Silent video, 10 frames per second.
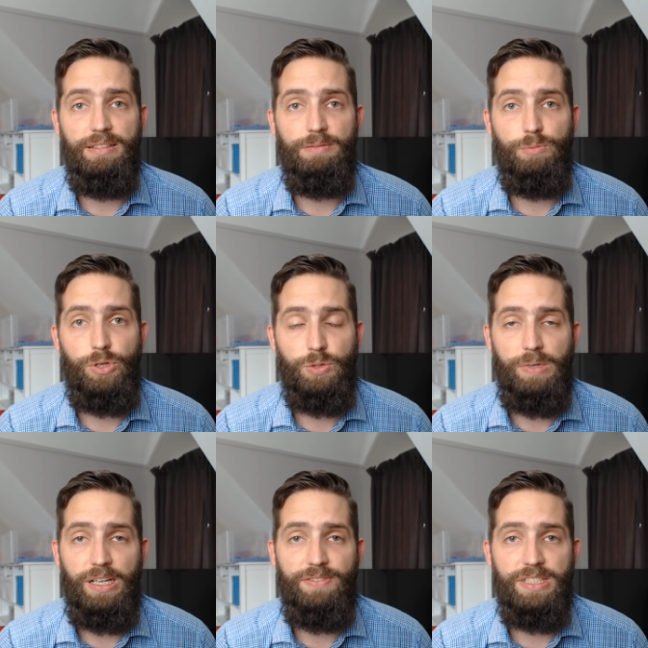world
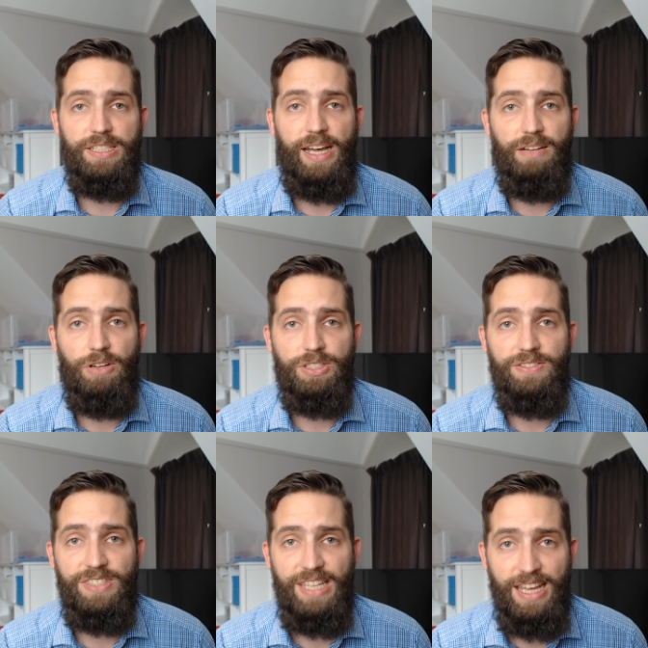we live in today of lots
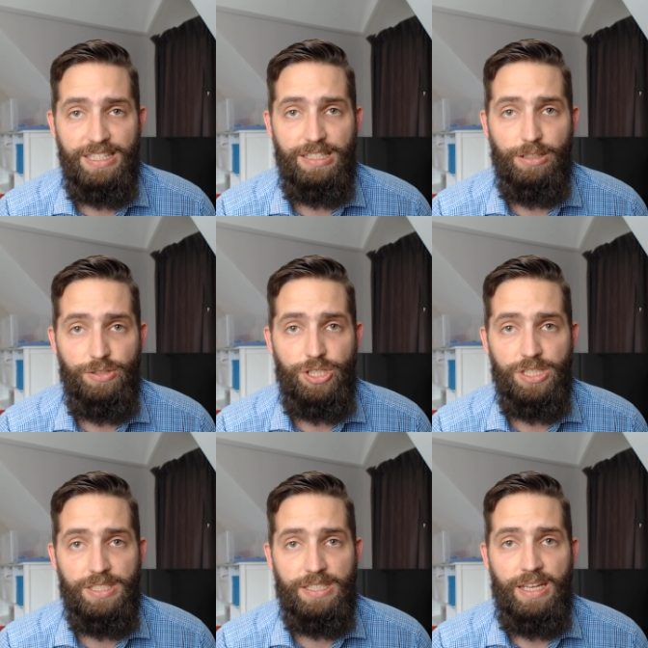of SaaS
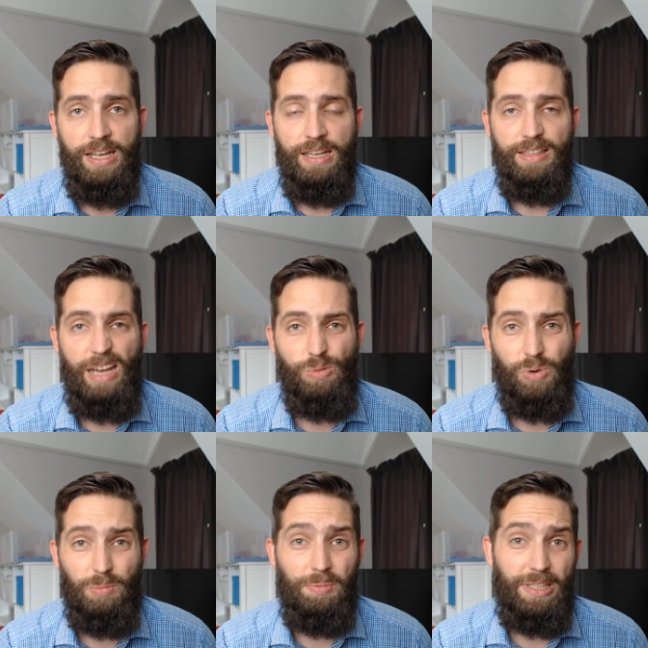solutions, they will
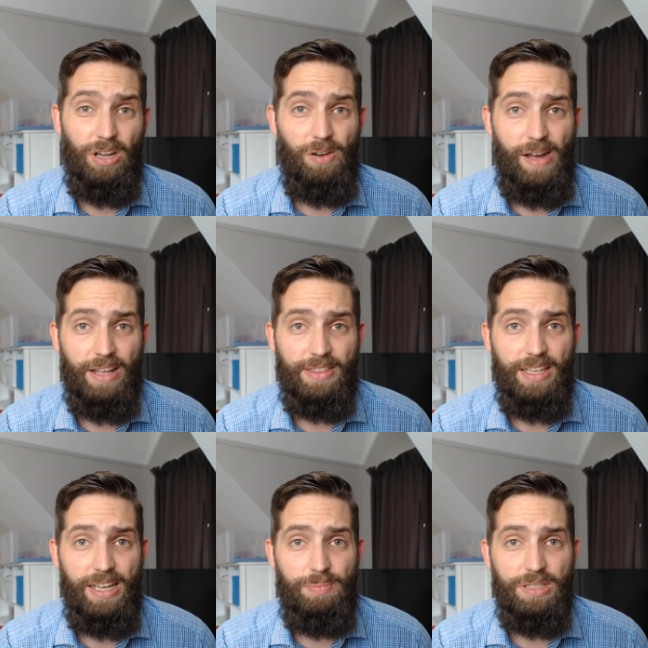probably go out
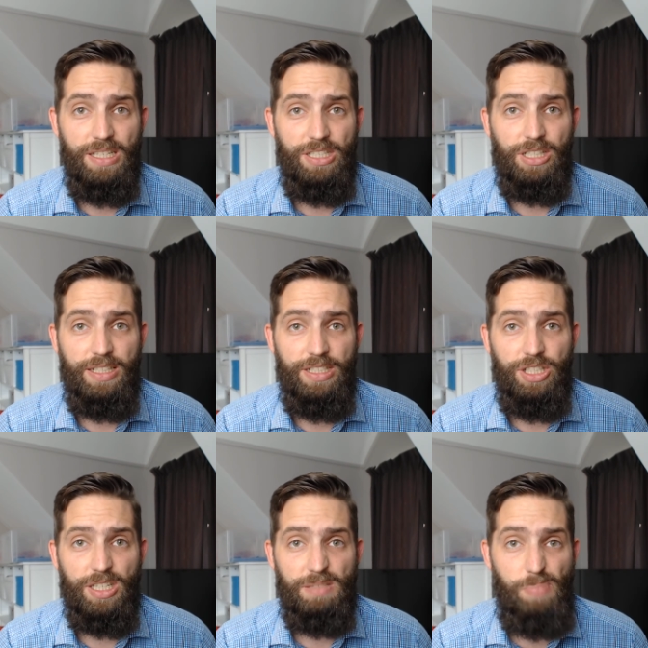there, potentially
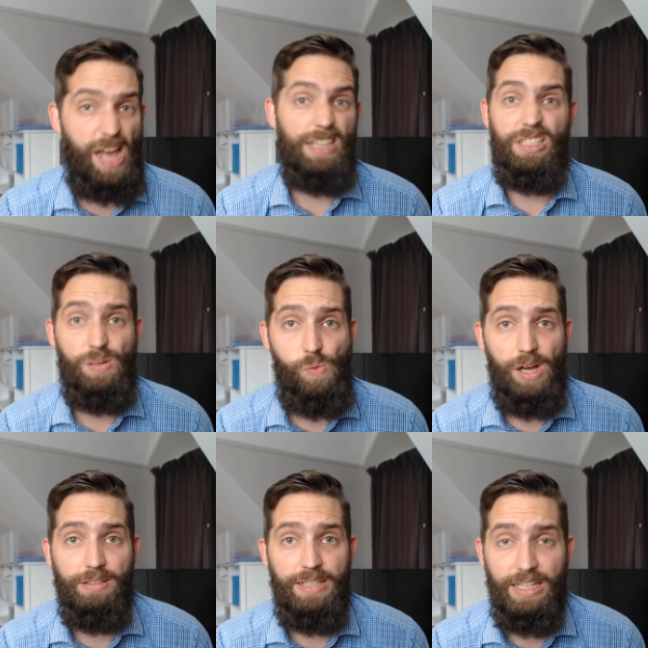just pay
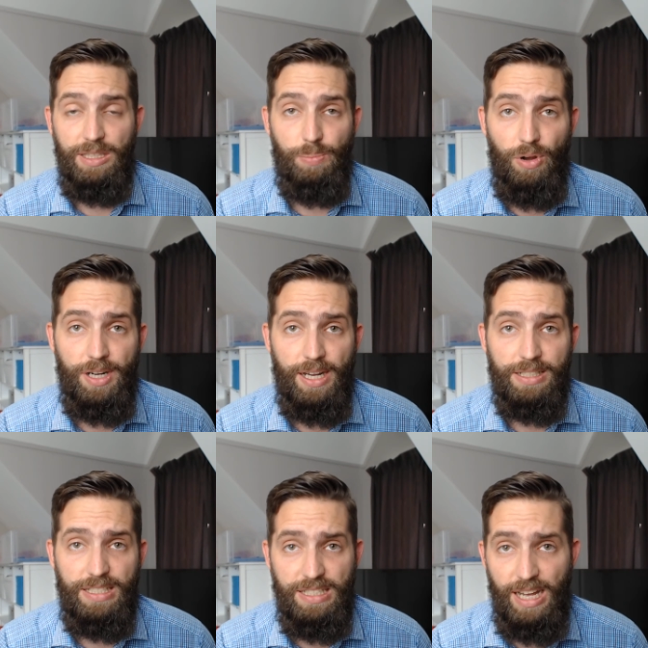someone, get the
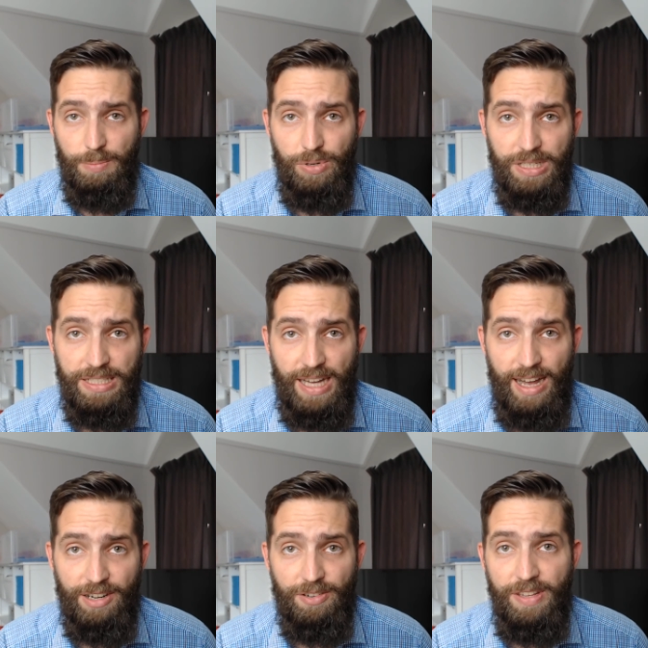product, start putting
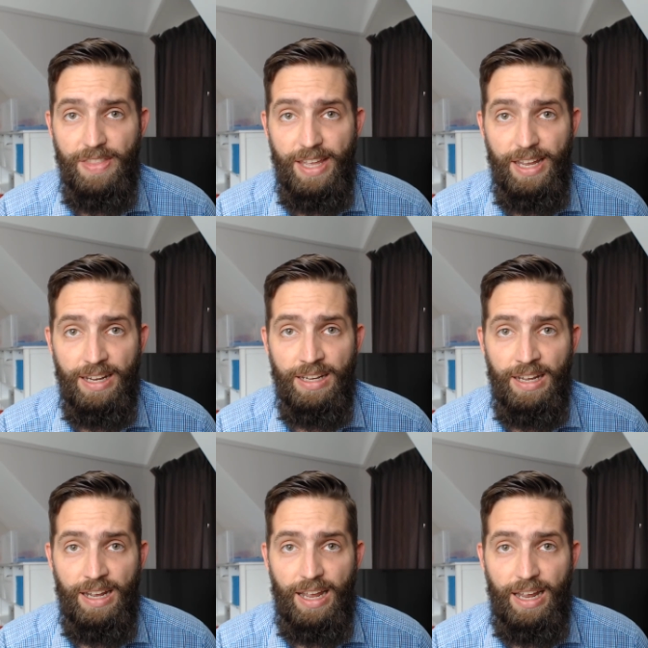data in there,
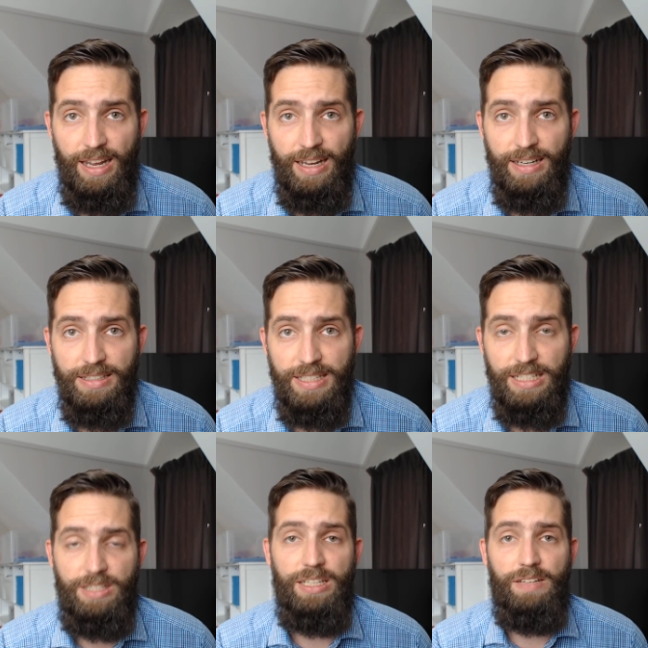and
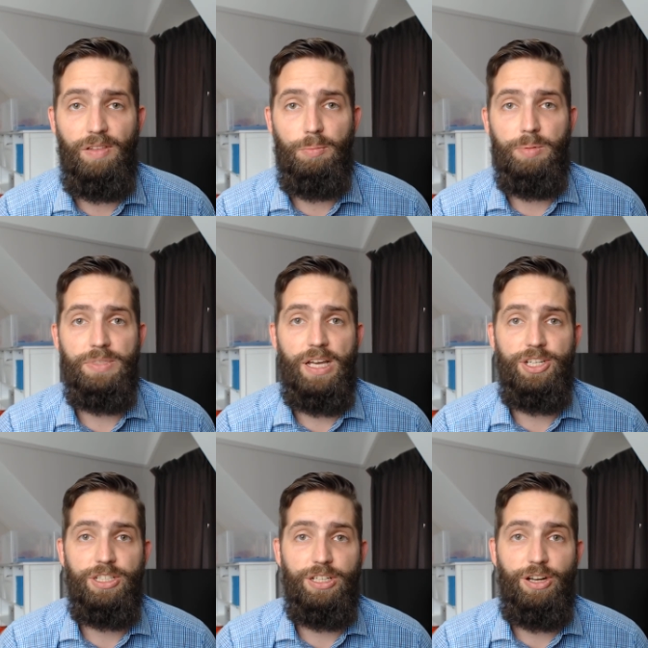get to the end of the
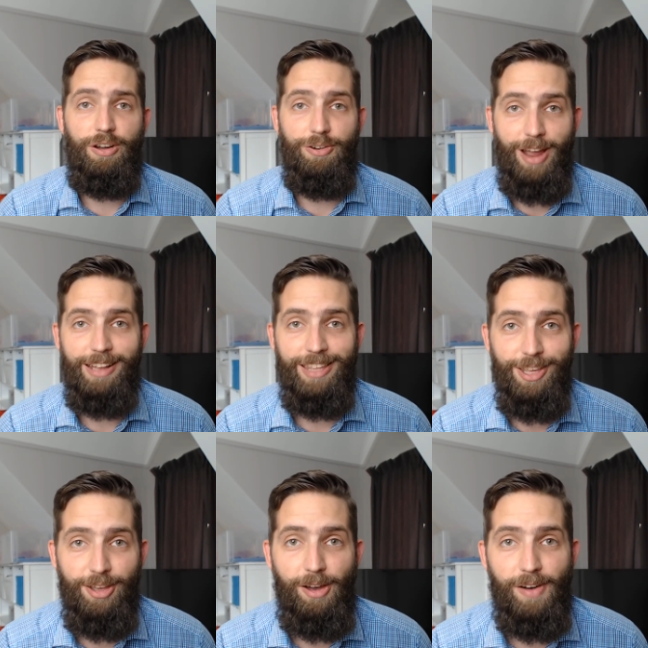implementation and go, great,
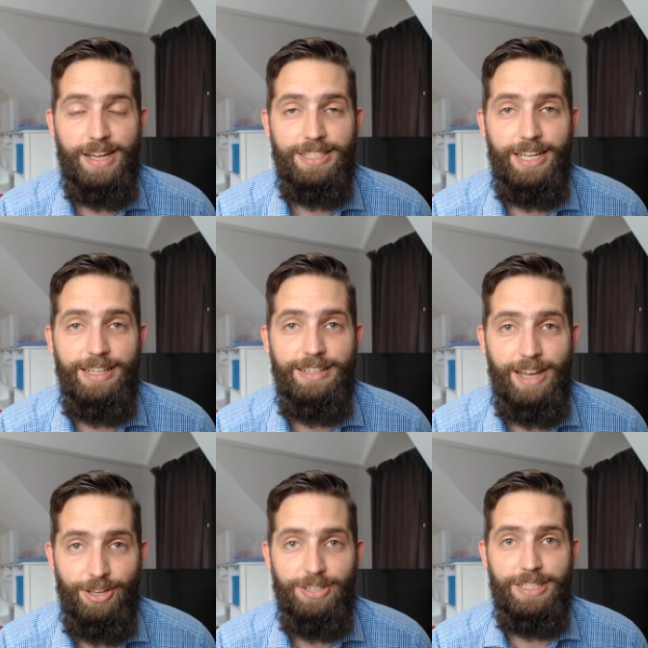here you go IT,
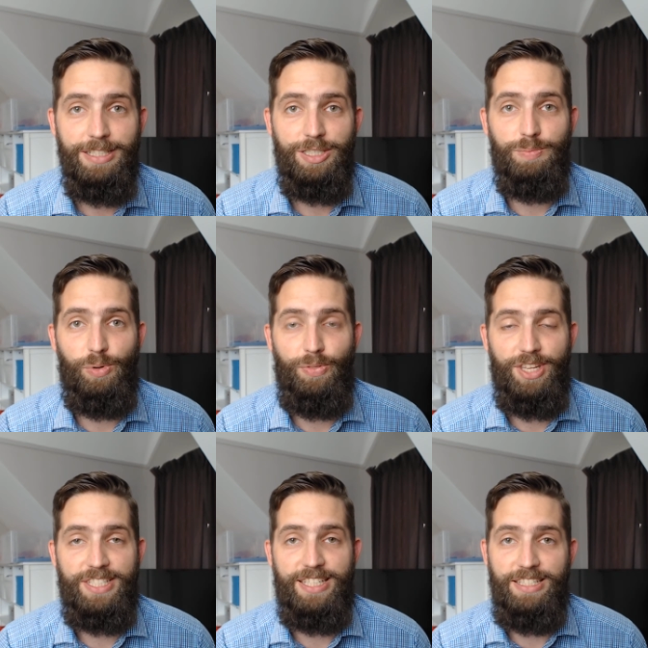now you need to support
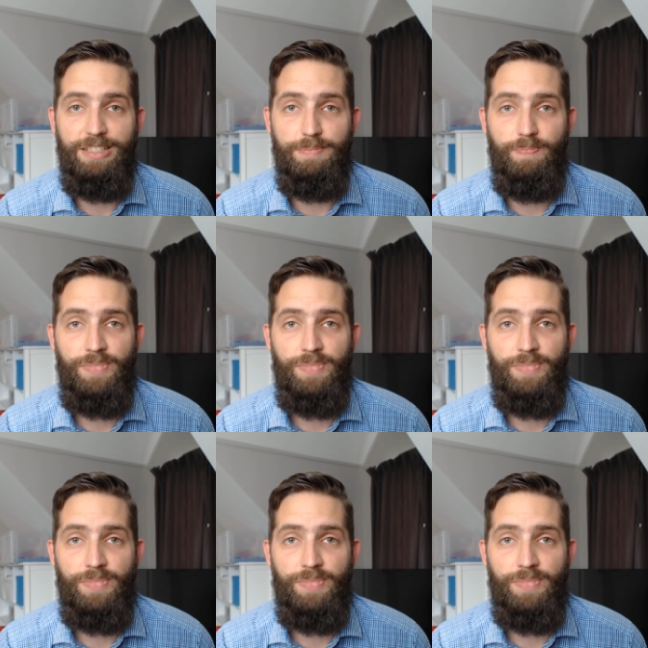the system.